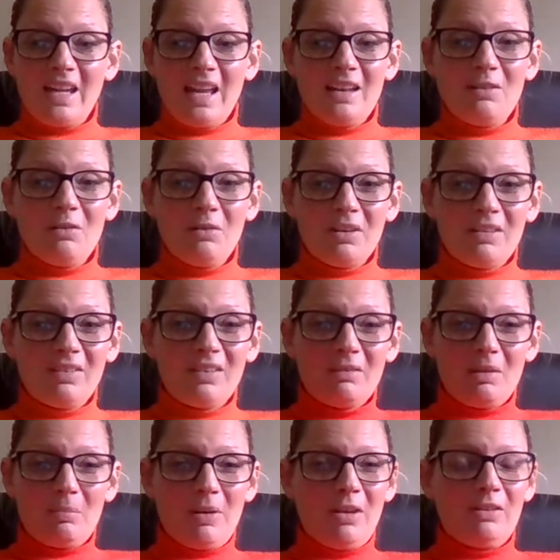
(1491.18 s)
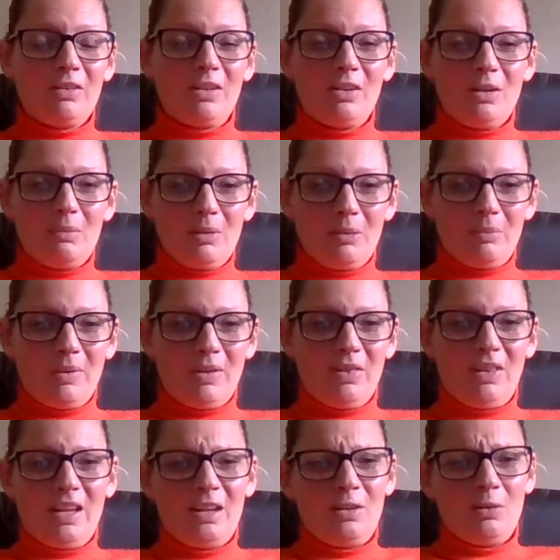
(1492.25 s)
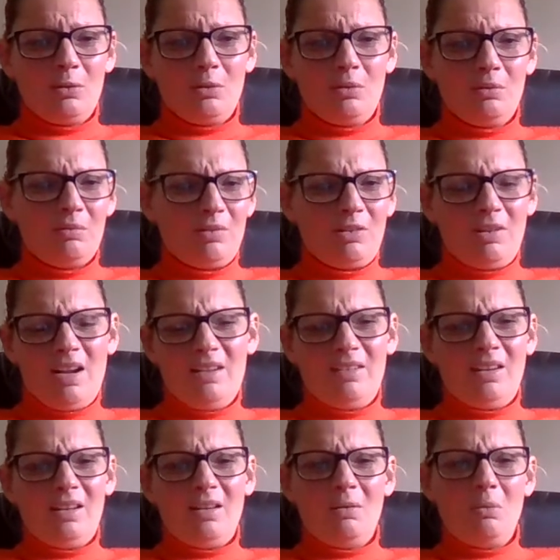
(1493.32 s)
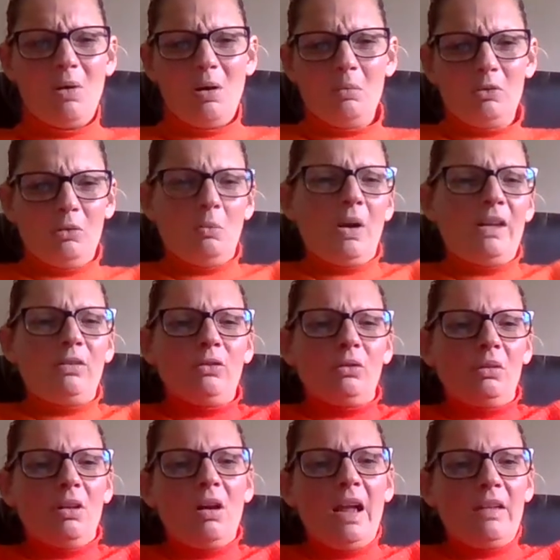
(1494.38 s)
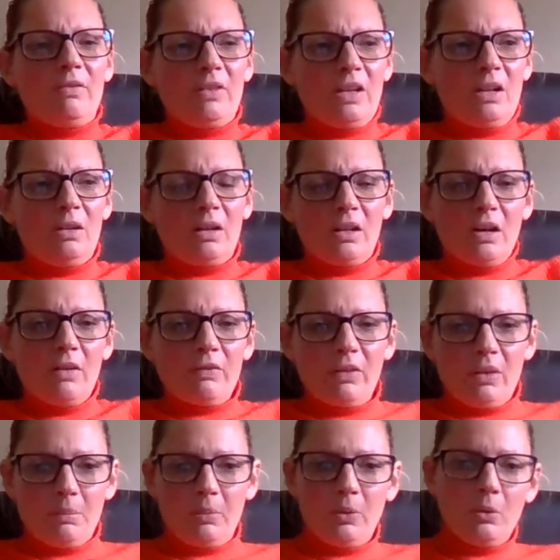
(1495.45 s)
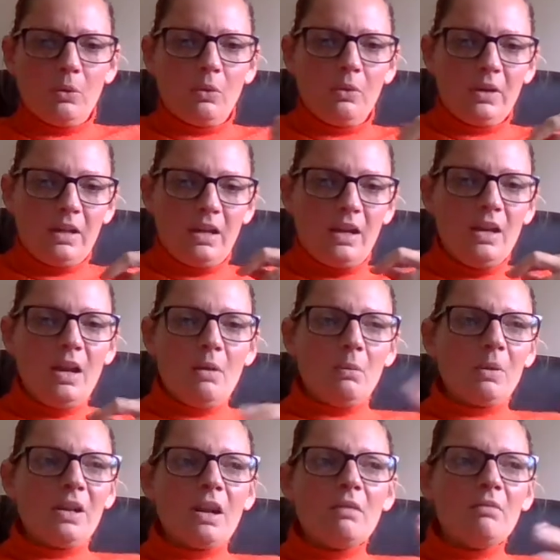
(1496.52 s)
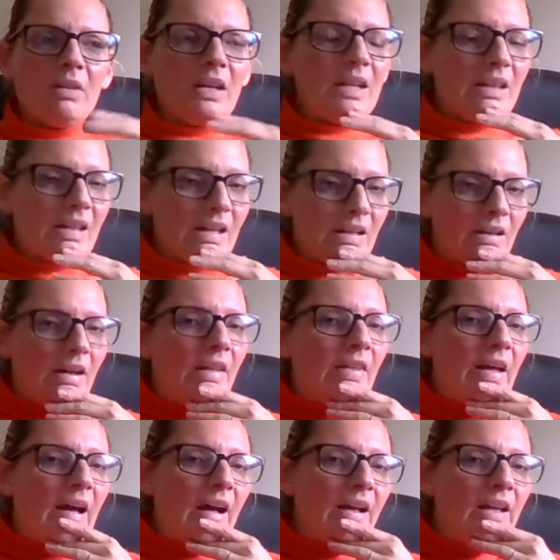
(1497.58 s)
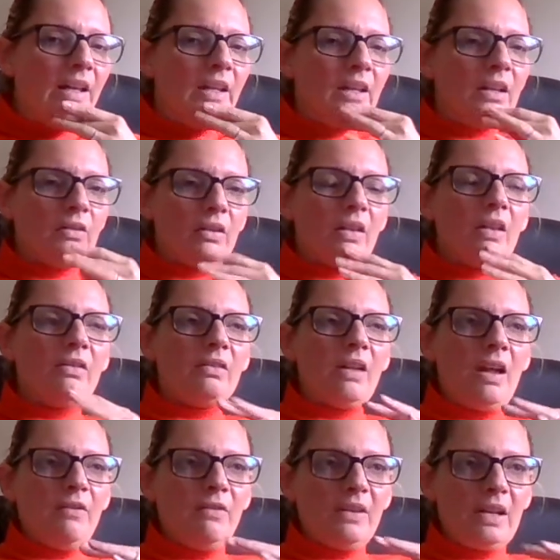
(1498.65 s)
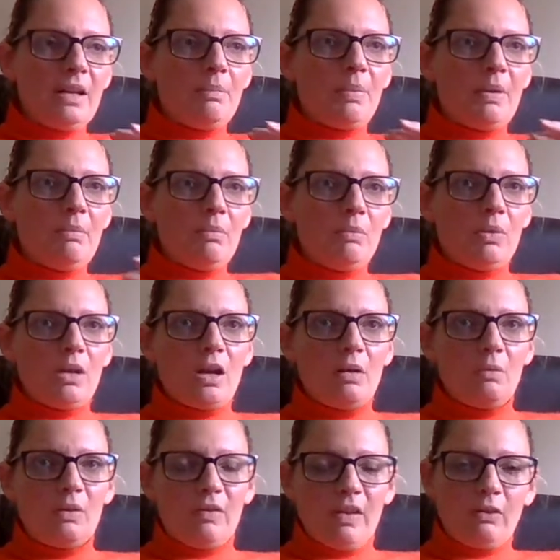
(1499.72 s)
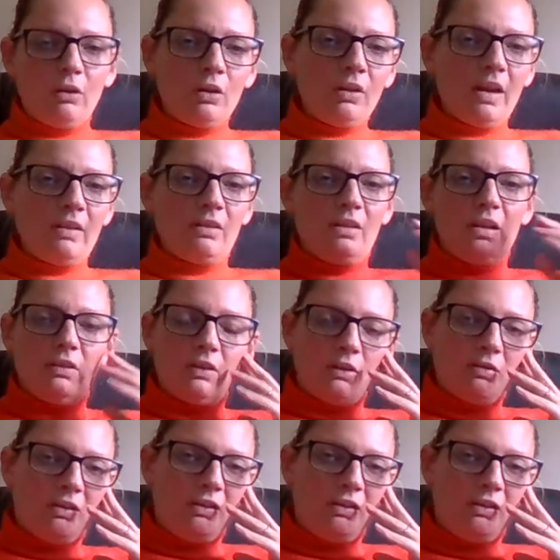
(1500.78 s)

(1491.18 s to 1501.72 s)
again, not necessarily persecute you, but think you're crazy. Like, why would you waste your life, you know, looking after the poor, you know? We don't really think like that. You know, so there's definitely been, you know, we've had 2,000 years of